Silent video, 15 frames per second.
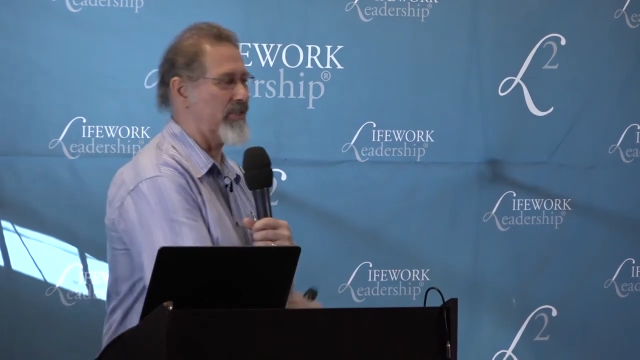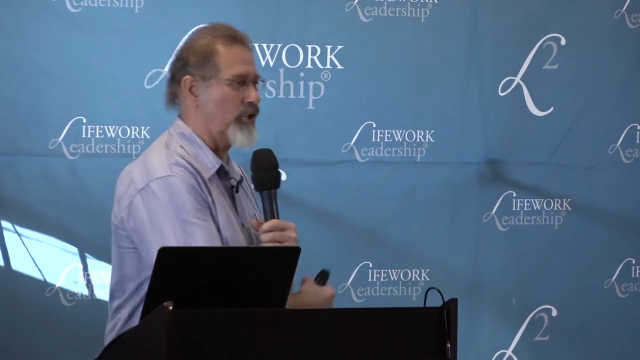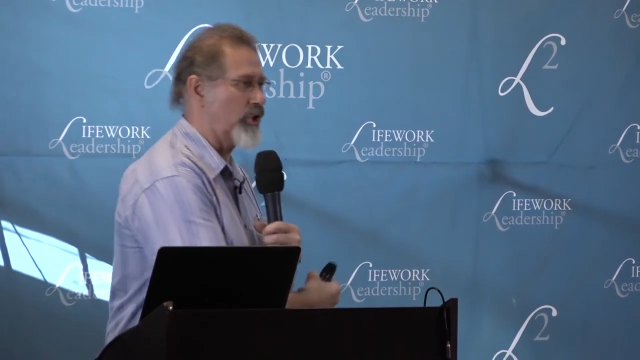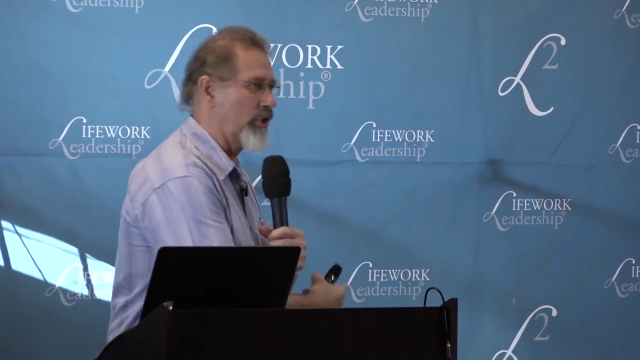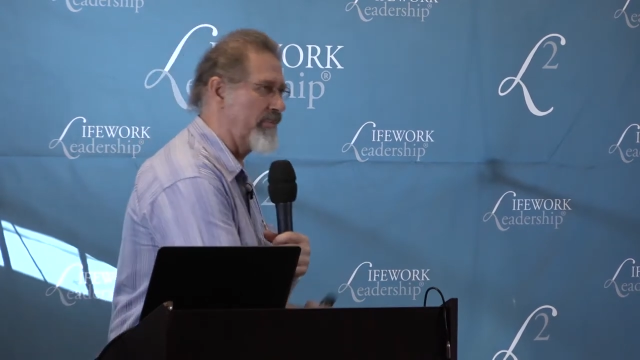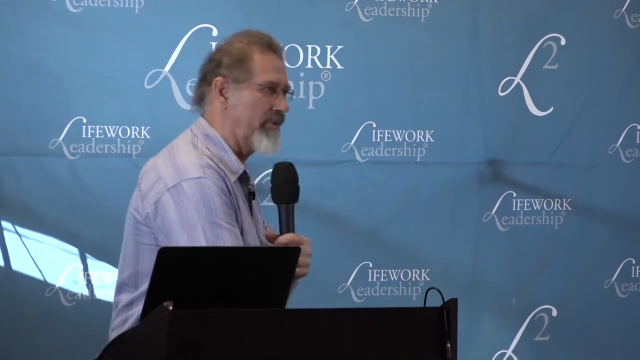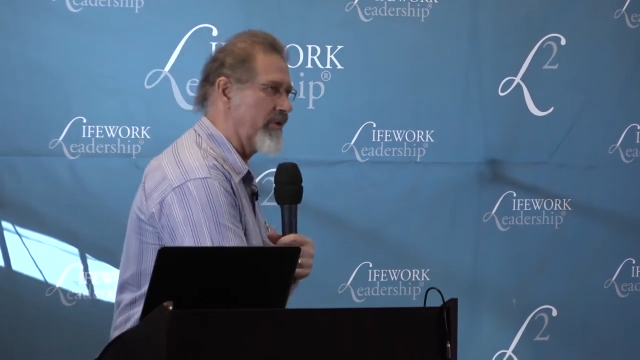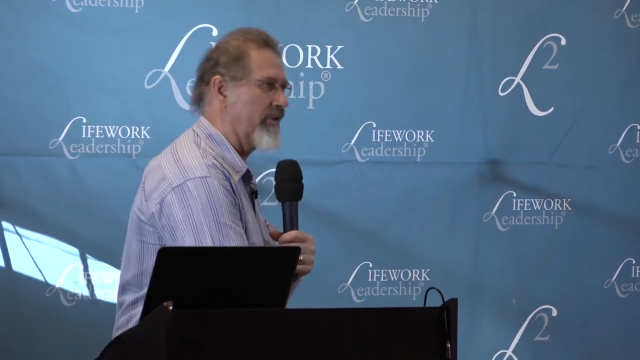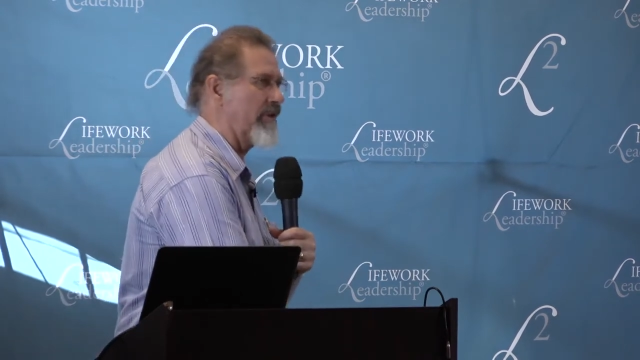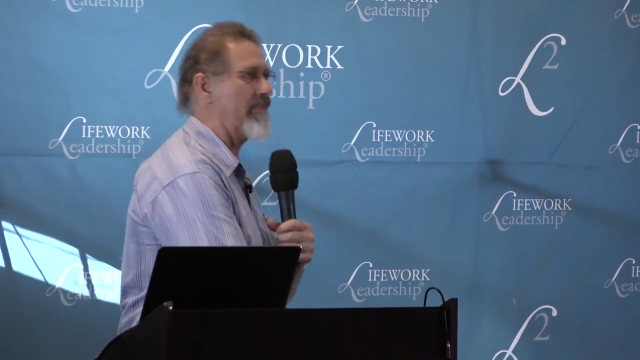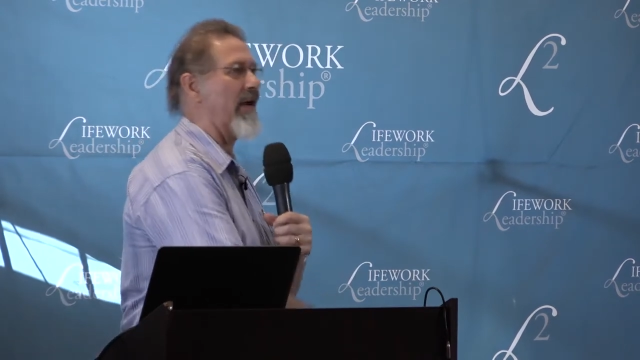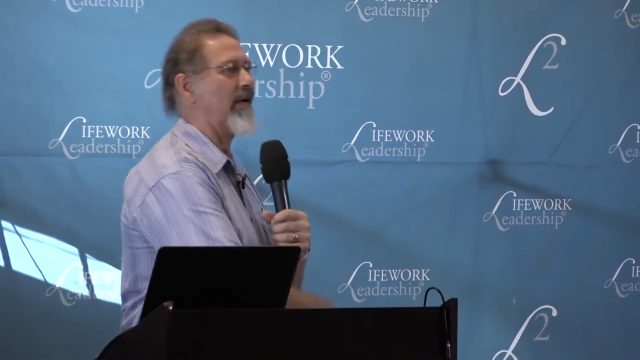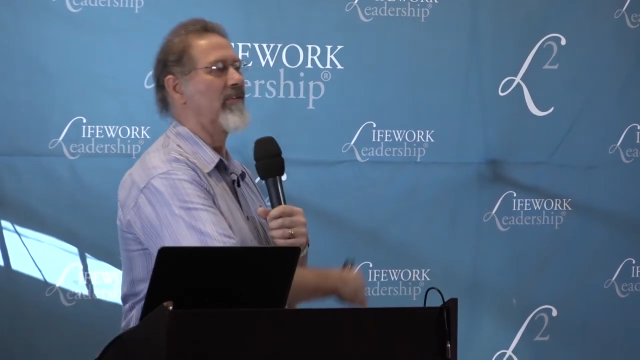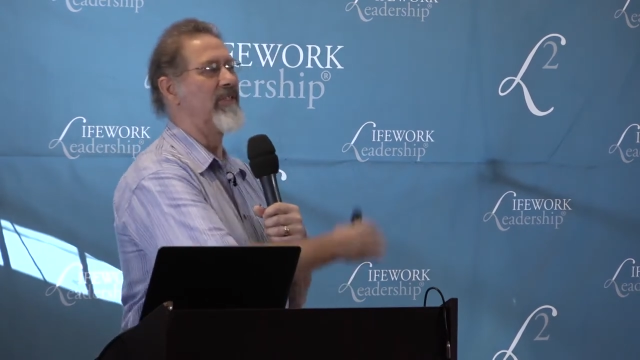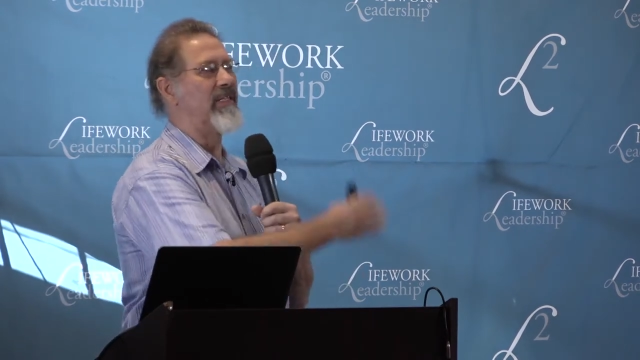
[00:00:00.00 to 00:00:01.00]
Sermon on the
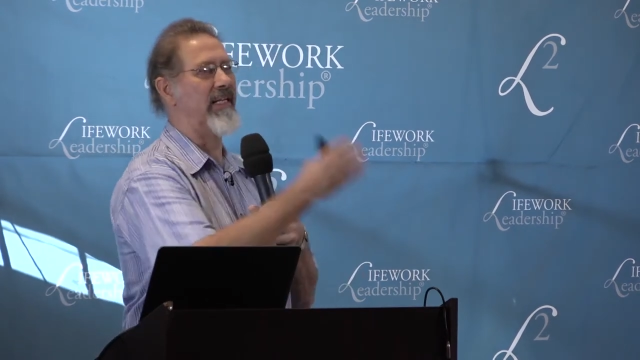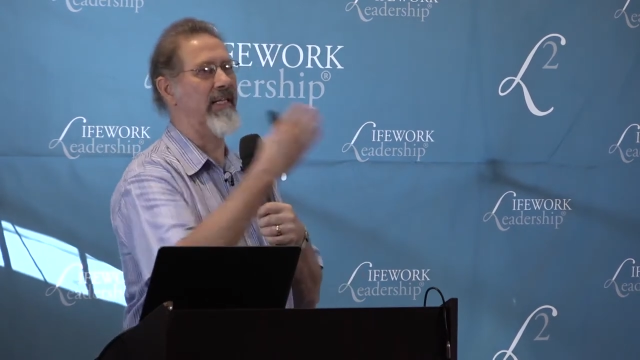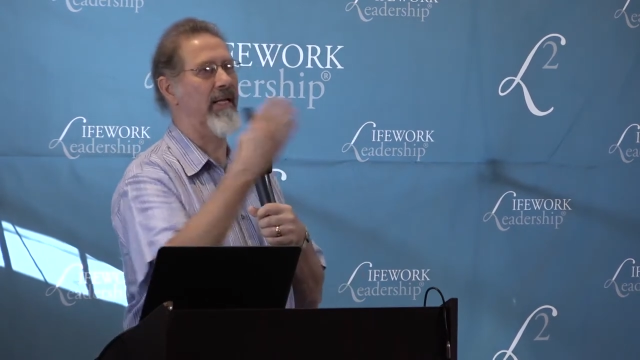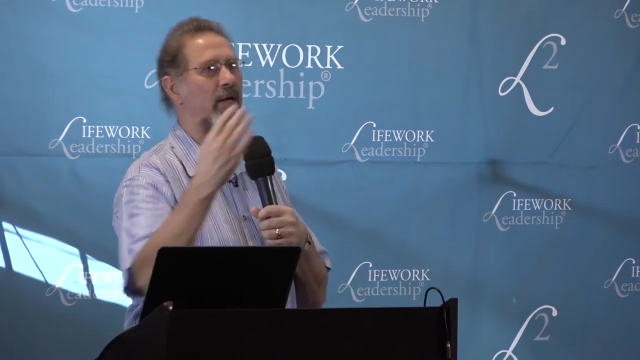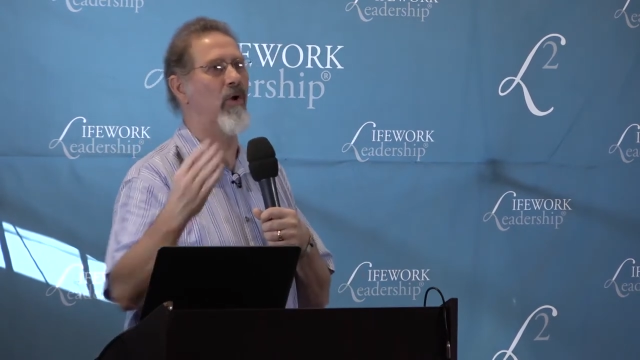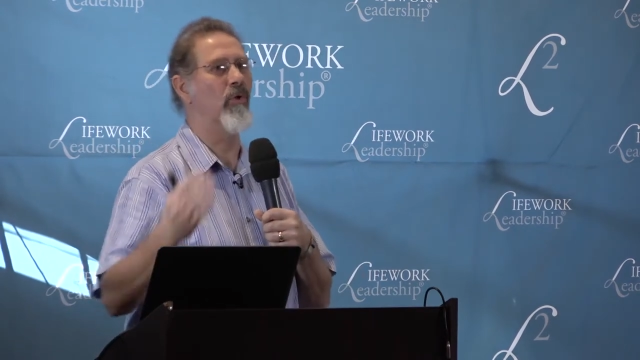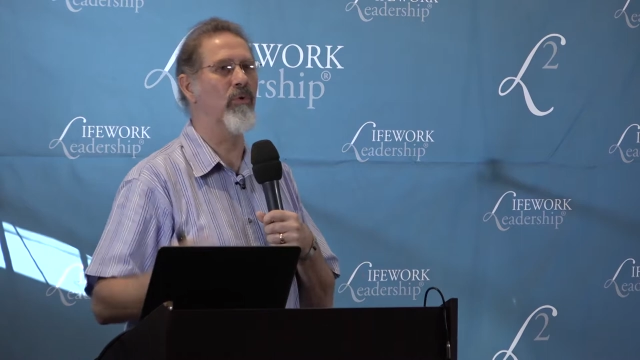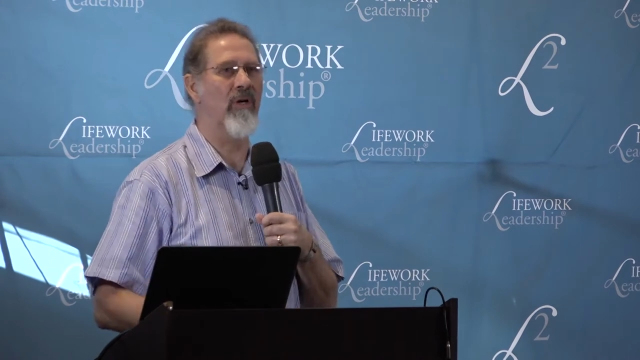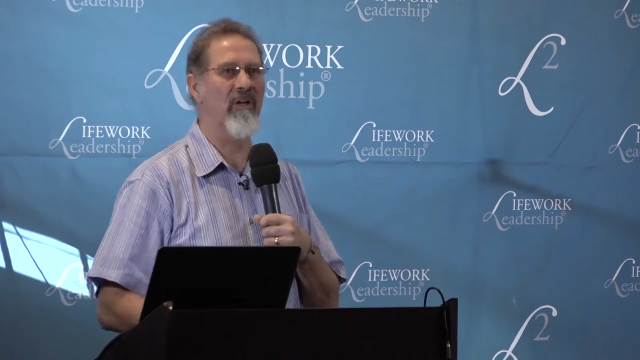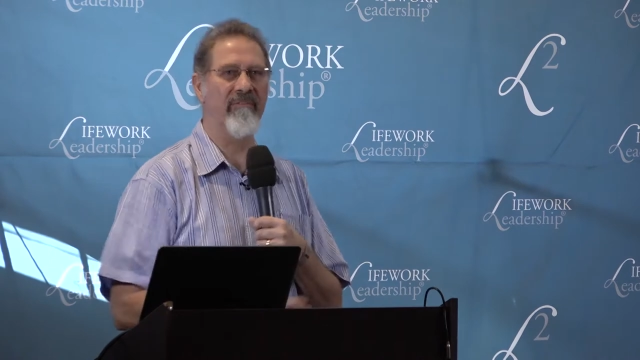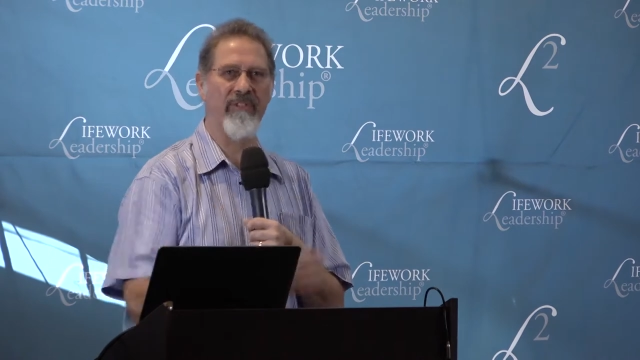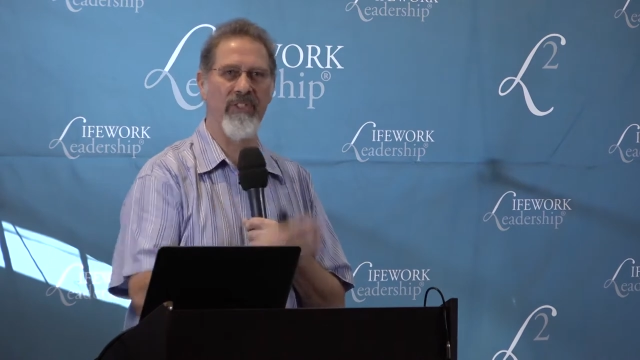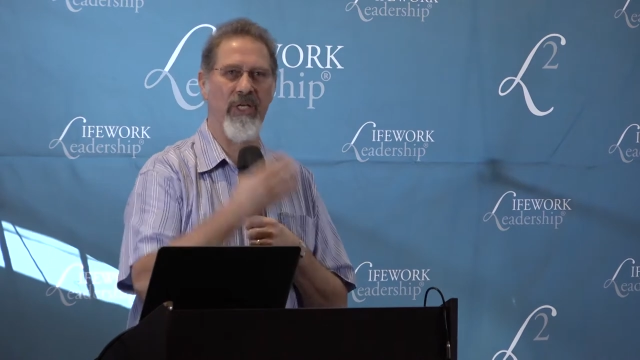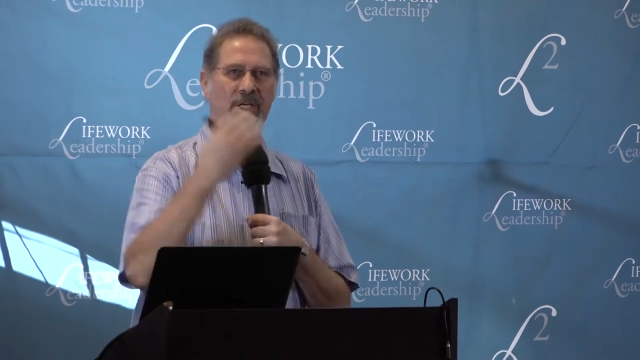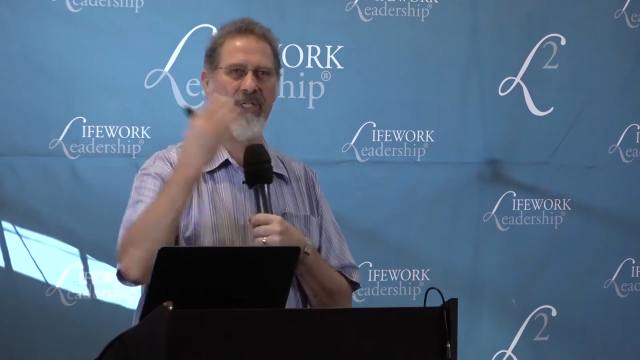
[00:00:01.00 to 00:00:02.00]
Mount and that whole
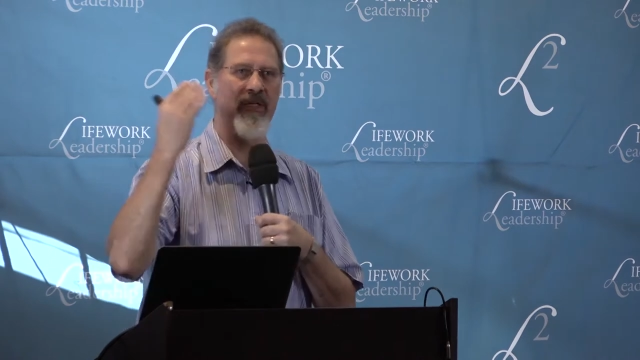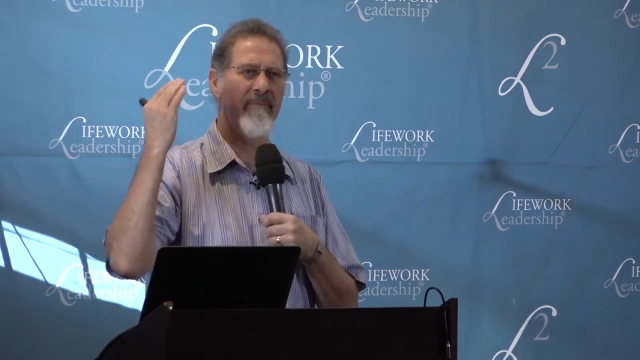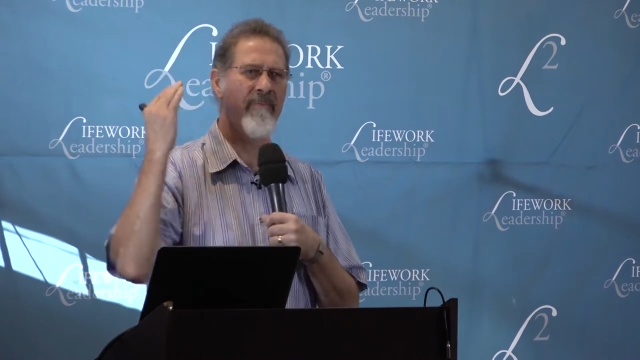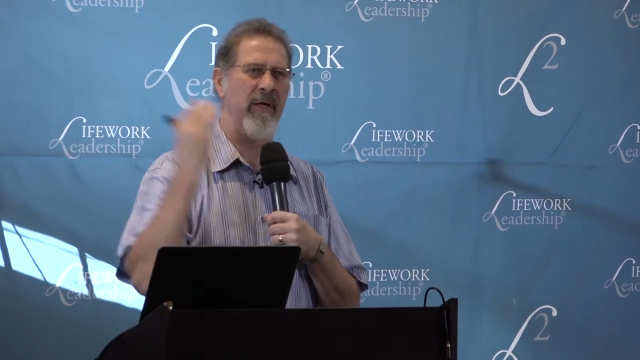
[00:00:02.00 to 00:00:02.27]
conversation